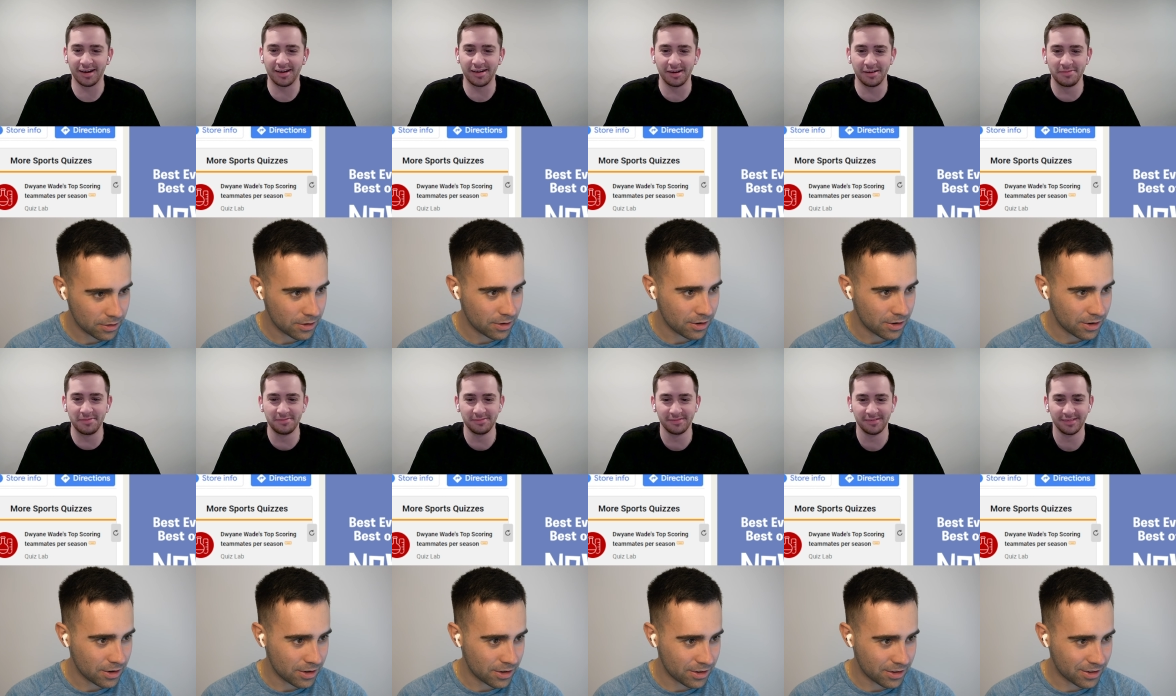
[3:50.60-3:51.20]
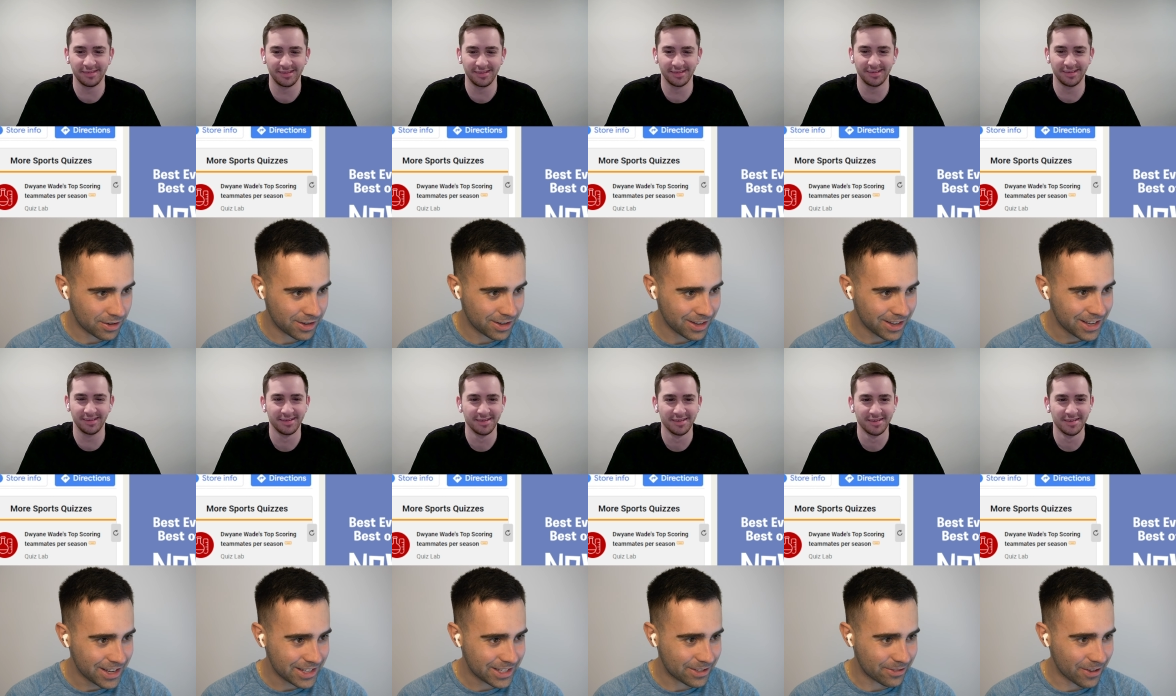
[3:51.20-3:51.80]
Speaker 1: um.
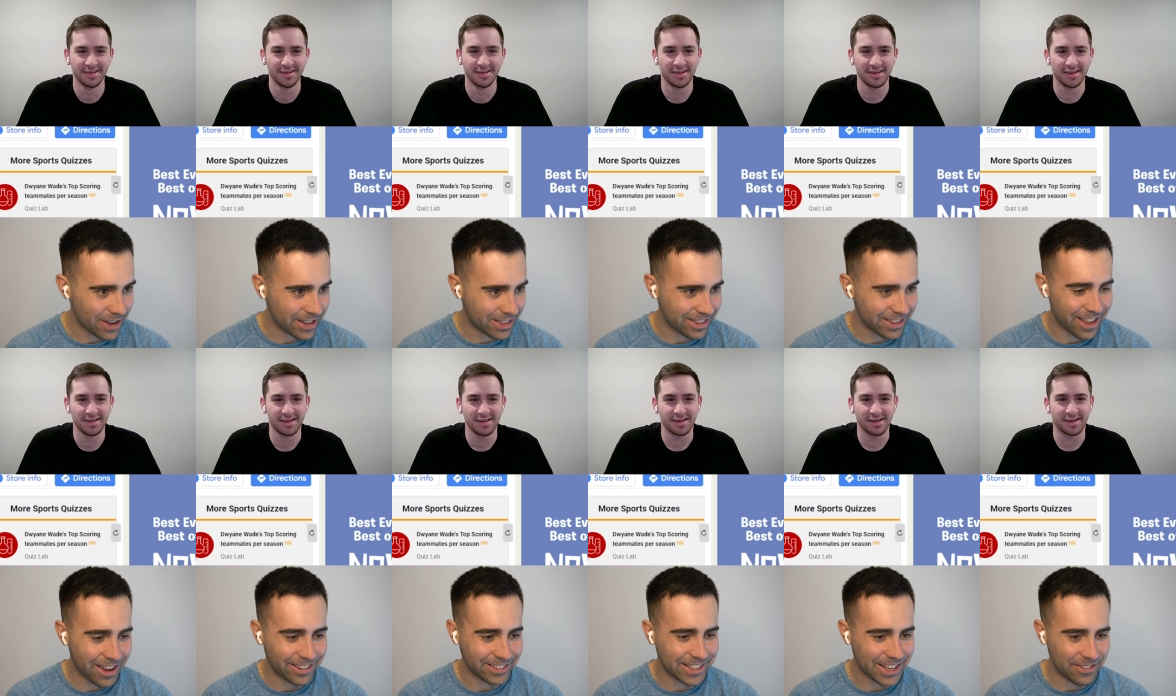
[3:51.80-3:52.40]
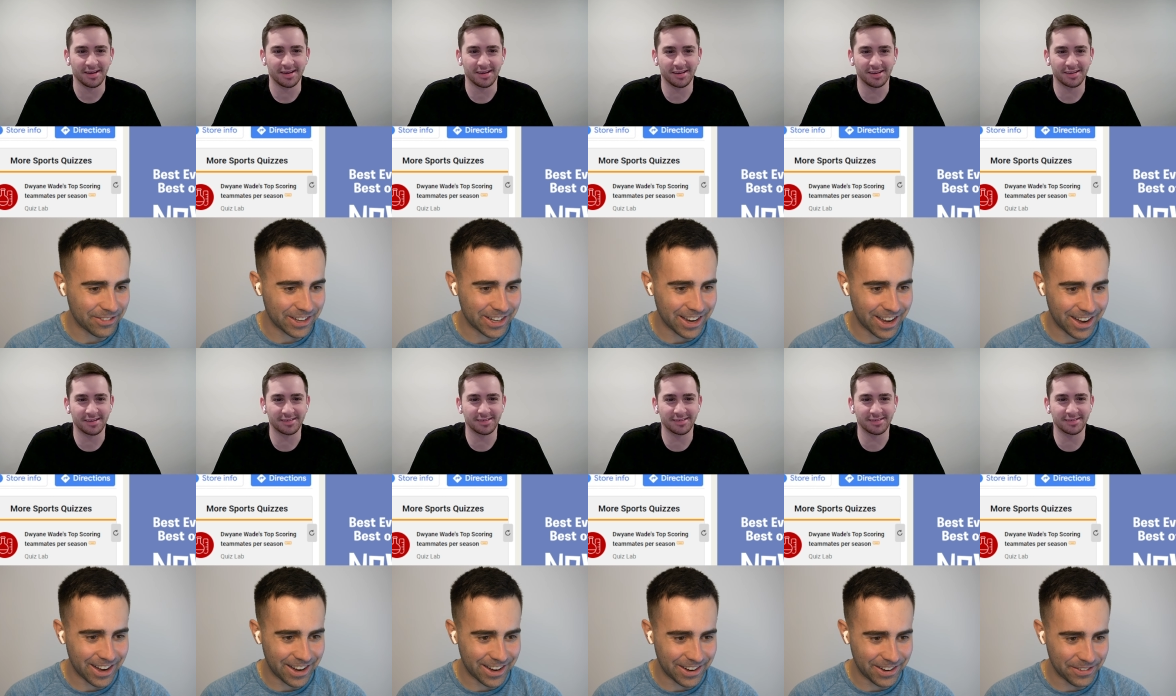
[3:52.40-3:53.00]
Smith, no, damn it.
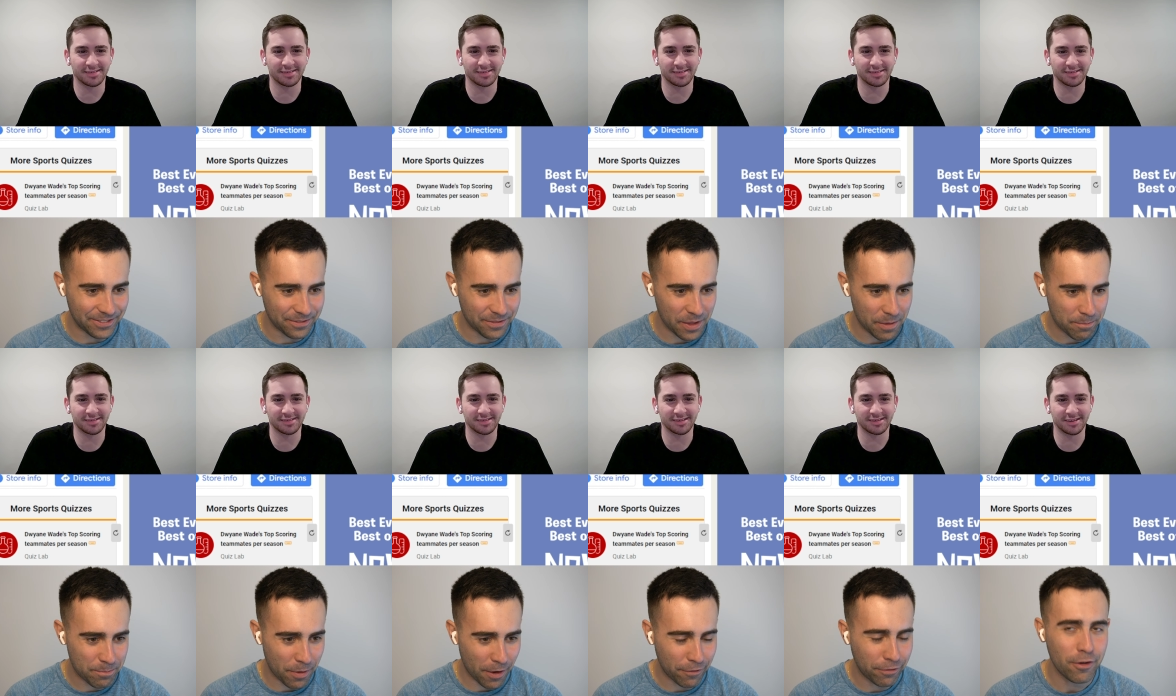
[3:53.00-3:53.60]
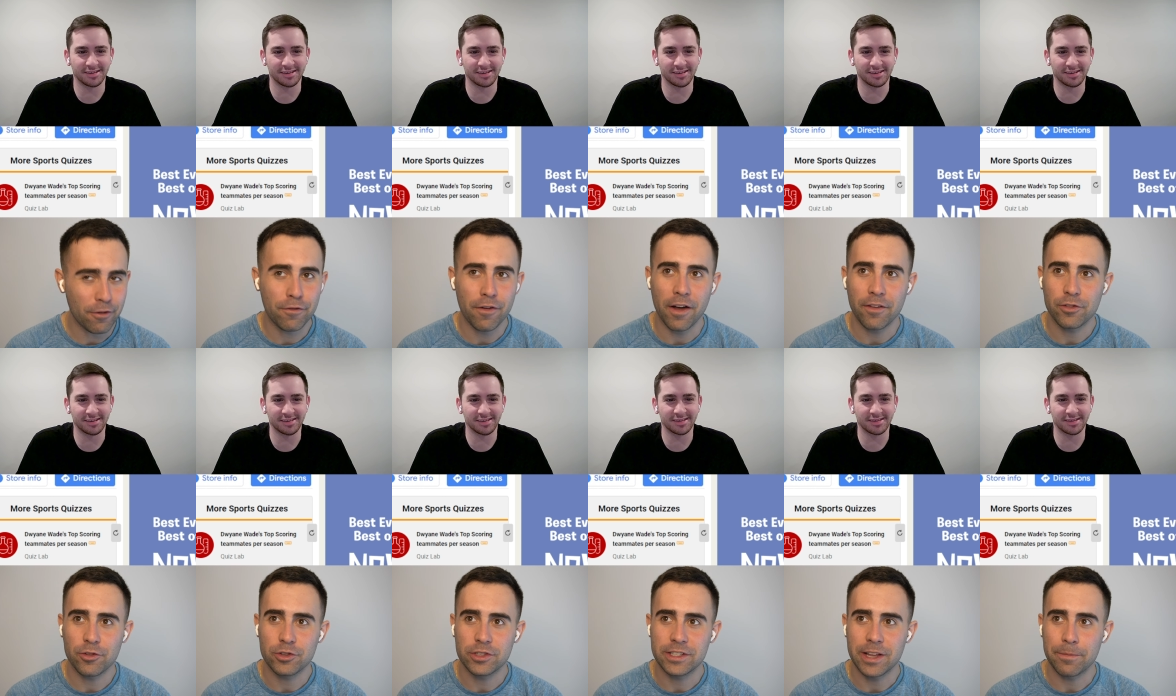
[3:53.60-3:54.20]
Um, Buffalo five
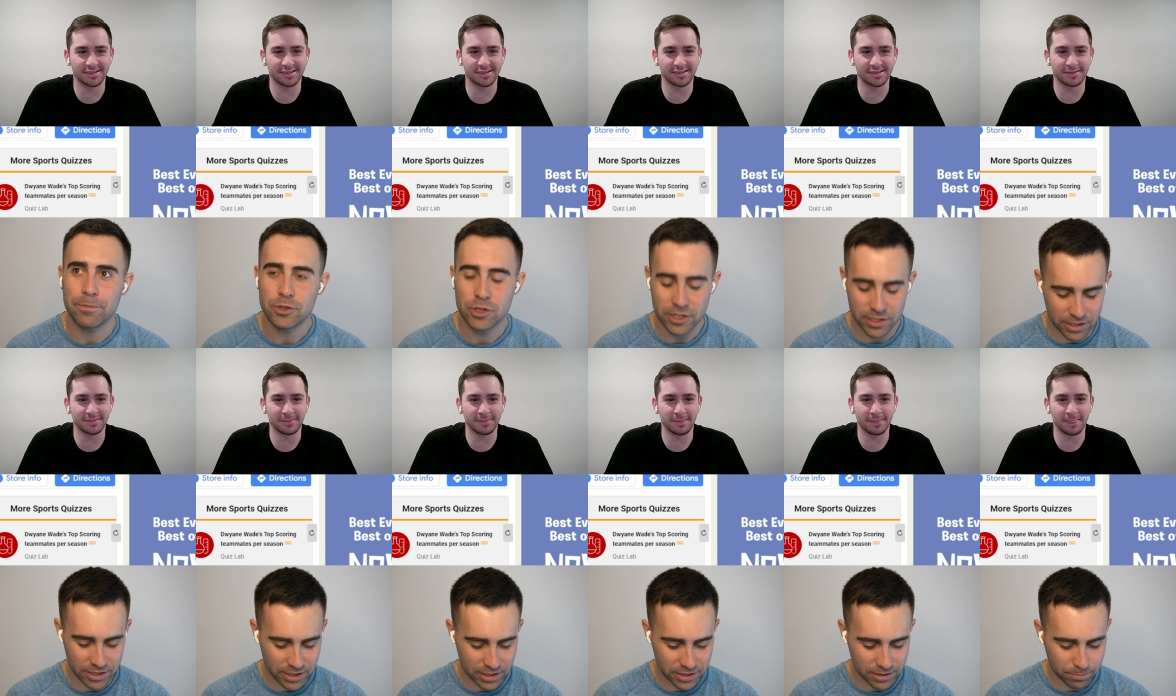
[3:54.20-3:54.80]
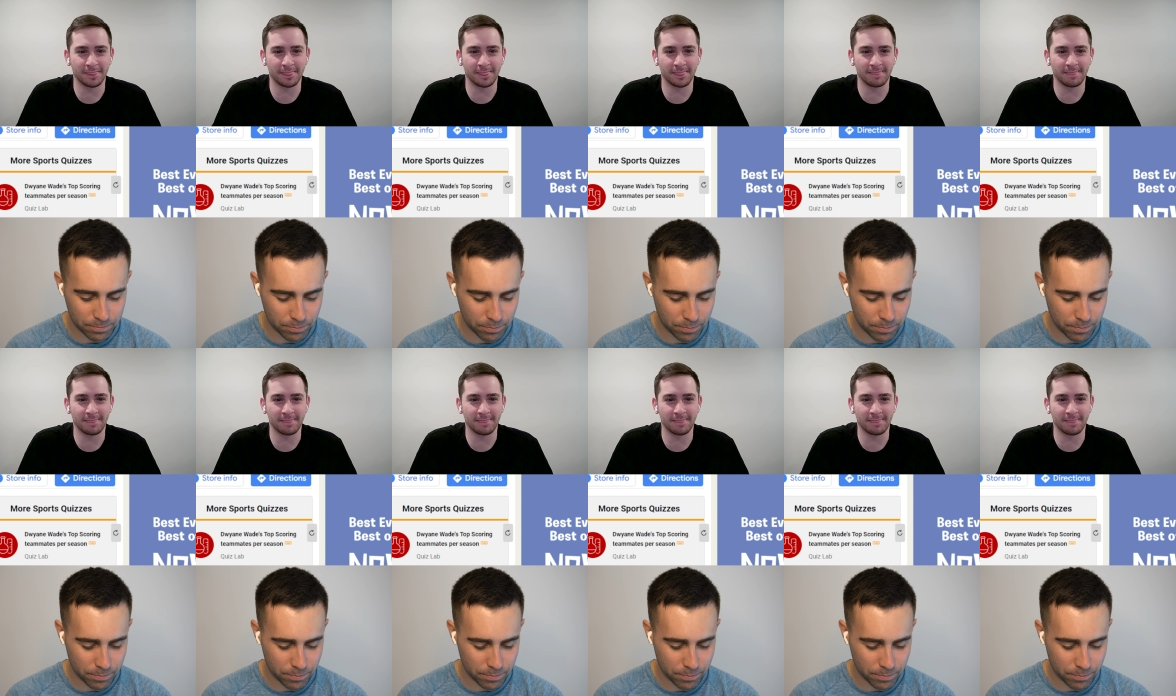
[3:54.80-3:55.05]
interceptions. Is this?